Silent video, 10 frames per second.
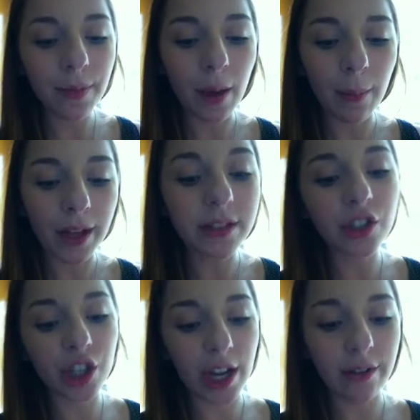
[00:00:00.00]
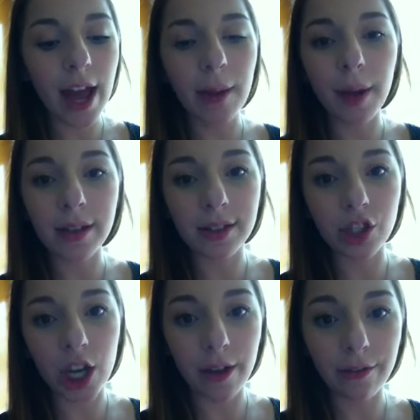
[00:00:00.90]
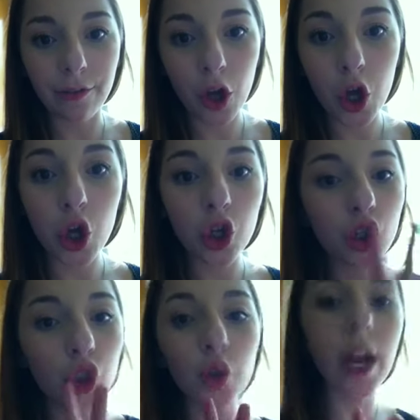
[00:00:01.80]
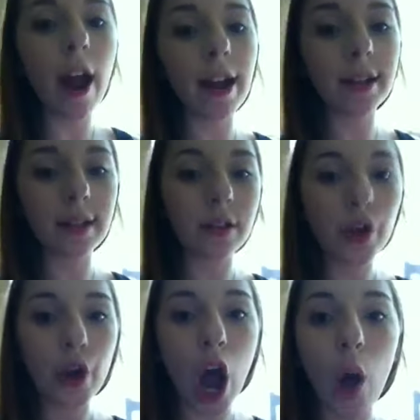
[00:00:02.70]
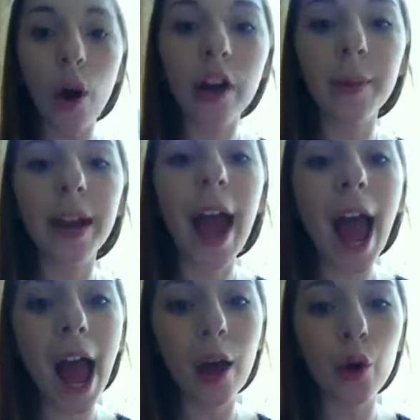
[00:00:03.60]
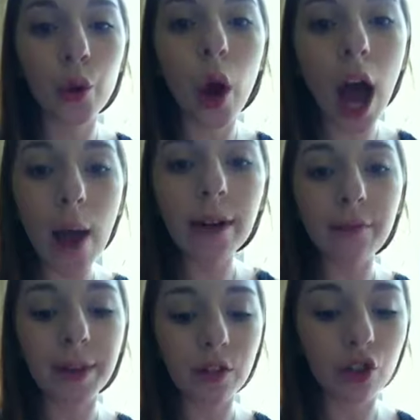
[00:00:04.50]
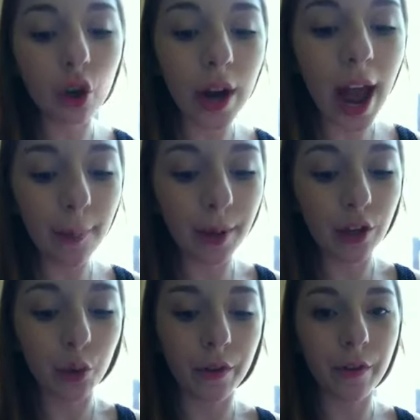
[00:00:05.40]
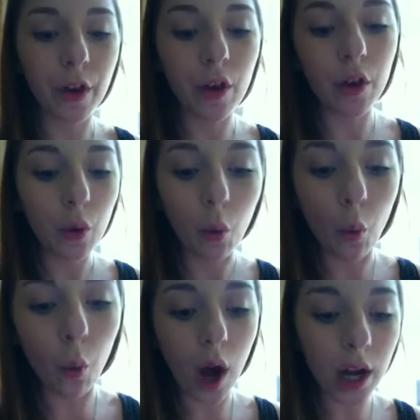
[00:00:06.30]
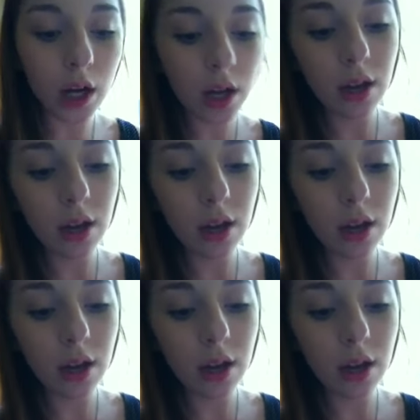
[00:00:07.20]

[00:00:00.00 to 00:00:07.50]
Master Chief, and Master Chief. Two characters who I would have been who I would have been so happy to have won.